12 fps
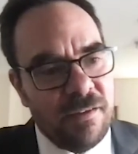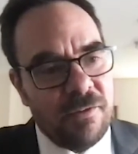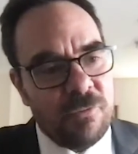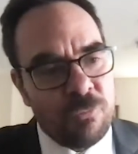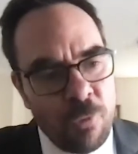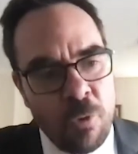
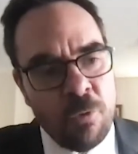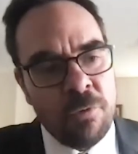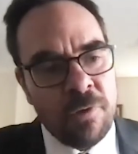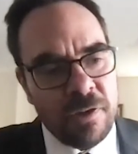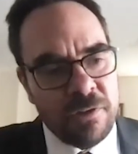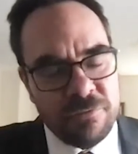
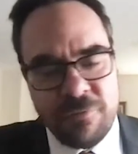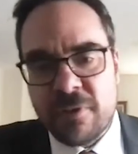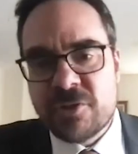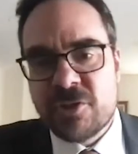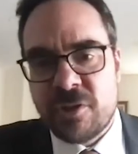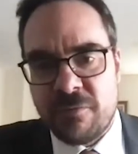role and
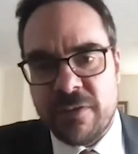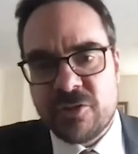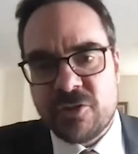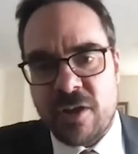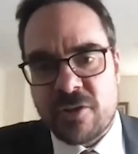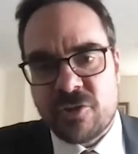function of the
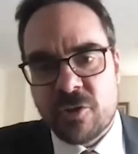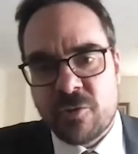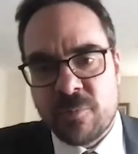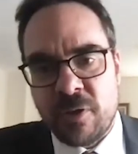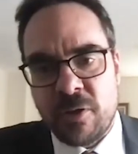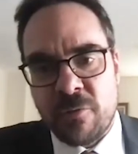international
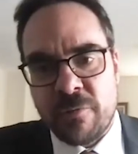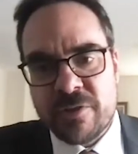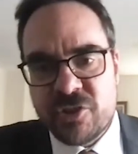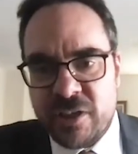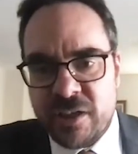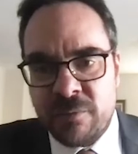criminal law
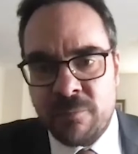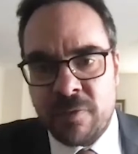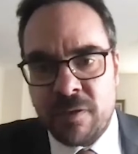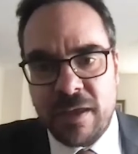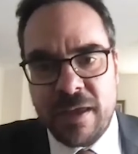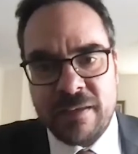regime
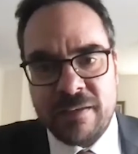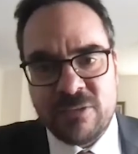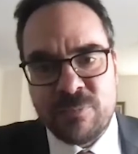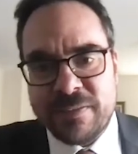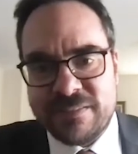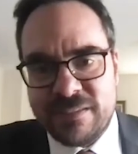and
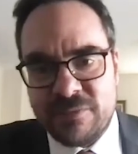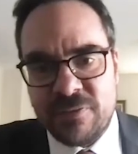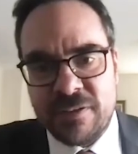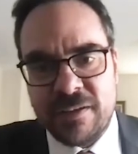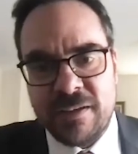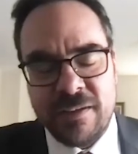
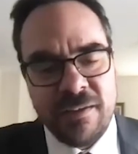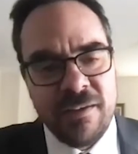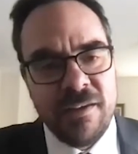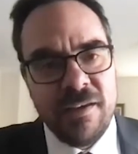specifically